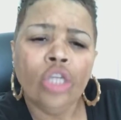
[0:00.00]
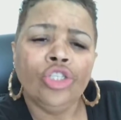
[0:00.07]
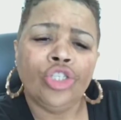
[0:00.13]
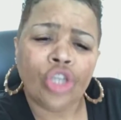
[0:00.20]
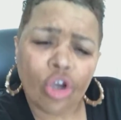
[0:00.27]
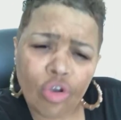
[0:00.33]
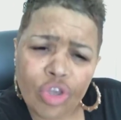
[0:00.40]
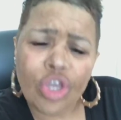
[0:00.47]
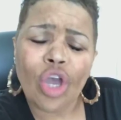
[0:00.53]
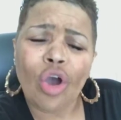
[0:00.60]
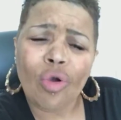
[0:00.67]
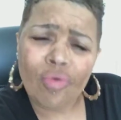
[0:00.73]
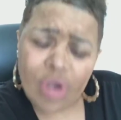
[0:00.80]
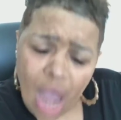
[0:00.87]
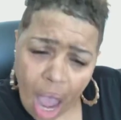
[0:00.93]
Do you
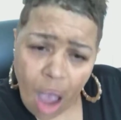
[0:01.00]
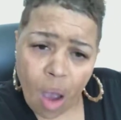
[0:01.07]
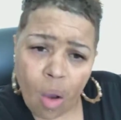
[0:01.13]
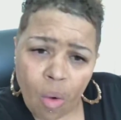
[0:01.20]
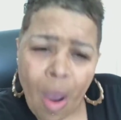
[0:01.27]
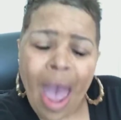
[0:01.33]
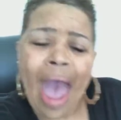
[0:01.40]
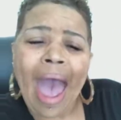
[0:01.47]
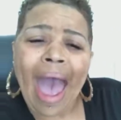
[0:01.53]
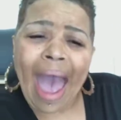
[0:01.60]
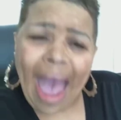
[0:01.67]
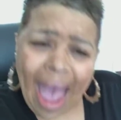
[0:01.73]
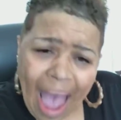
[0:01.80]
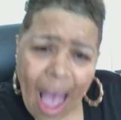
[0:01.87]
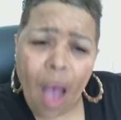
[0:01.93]
know
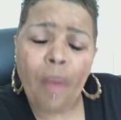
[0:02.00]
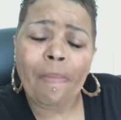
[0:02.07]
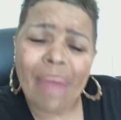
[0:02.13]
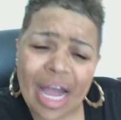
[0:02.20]
how